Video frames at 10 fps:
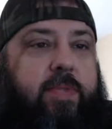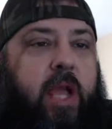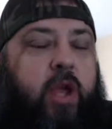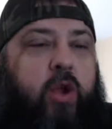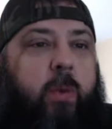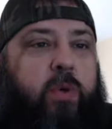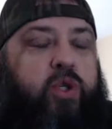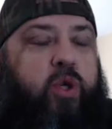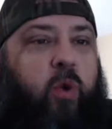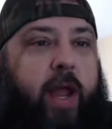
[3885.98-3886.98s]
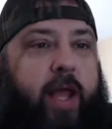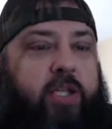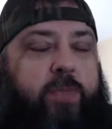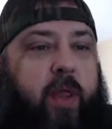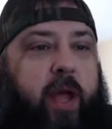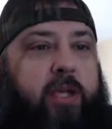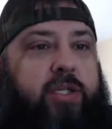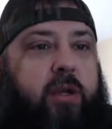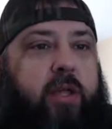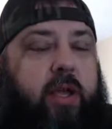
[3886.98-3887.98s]
You almost sold that SP last
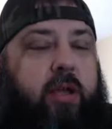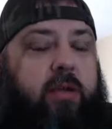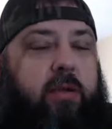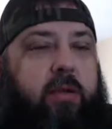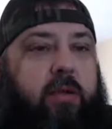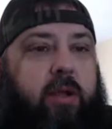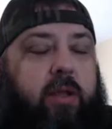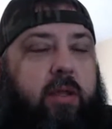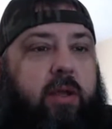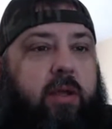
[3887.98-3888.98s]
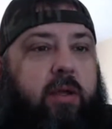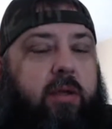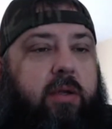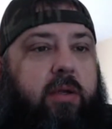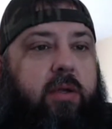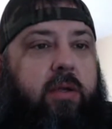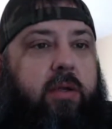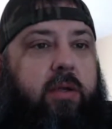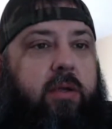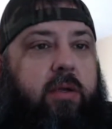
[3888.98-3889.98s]
year at the
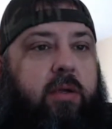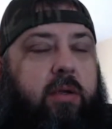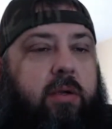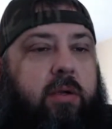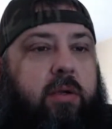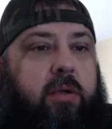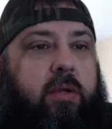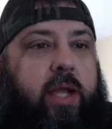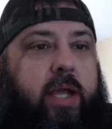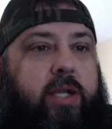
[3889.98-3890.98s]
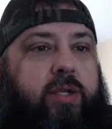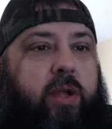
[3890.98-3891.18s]
National, didn't you, Bob?